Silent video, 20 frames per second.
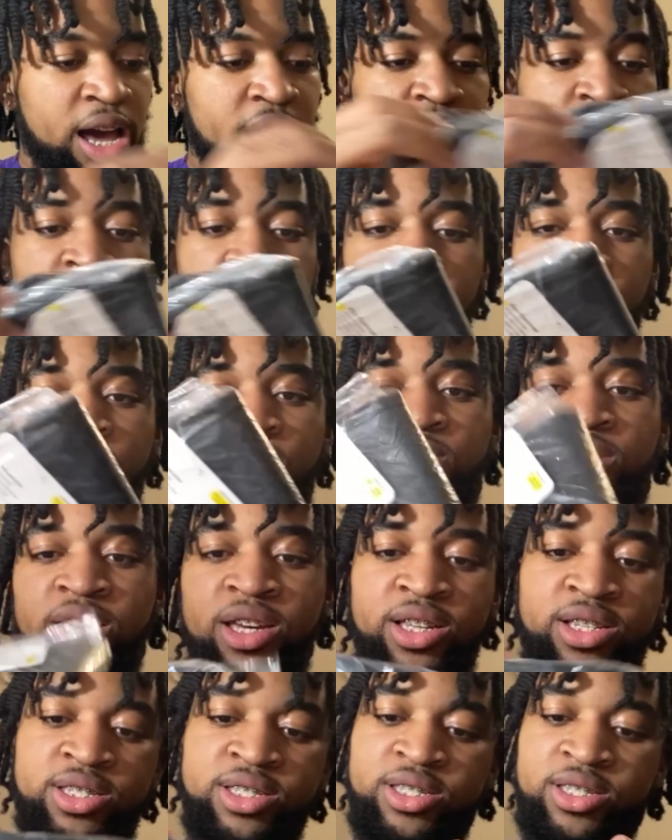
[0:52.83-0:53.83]
have
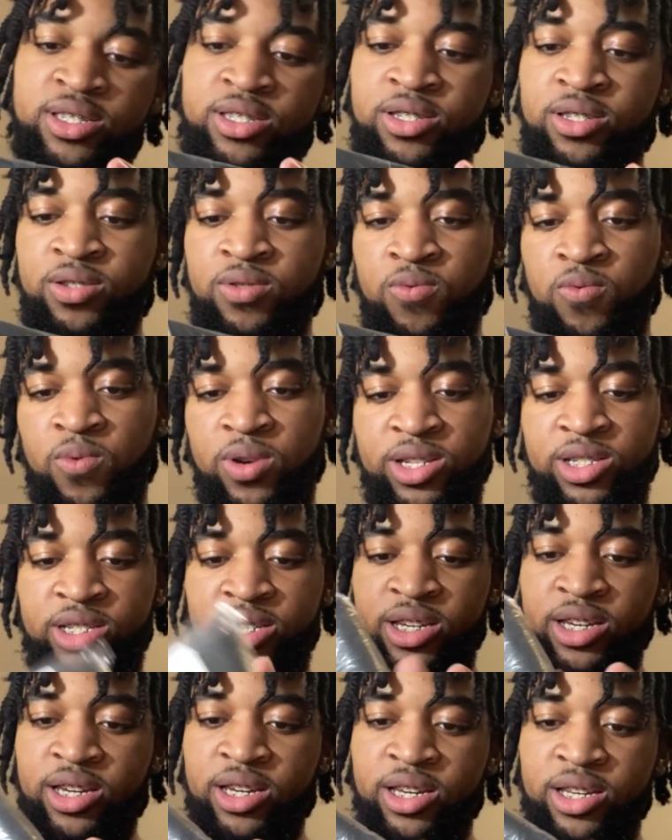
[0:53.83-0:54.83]
this, which
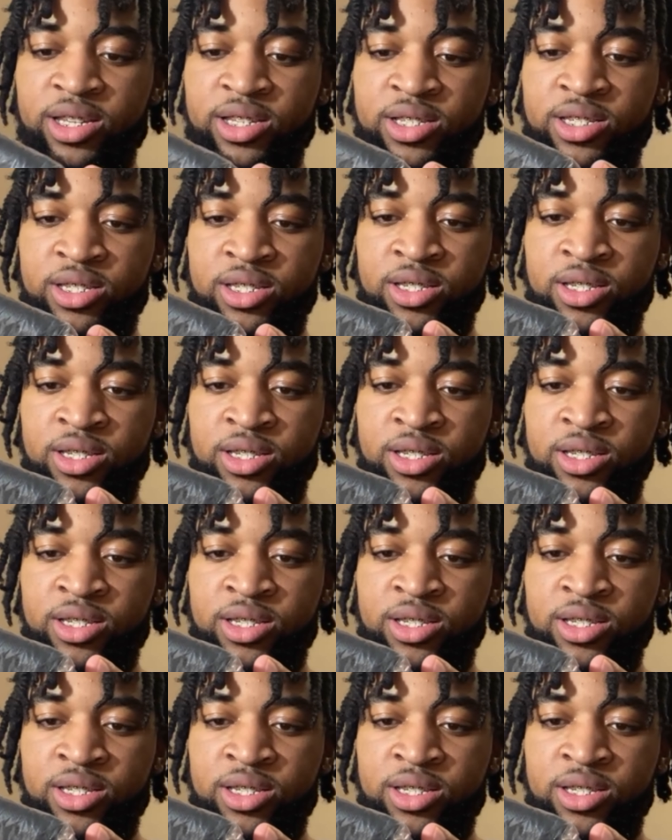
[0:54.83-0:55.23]
is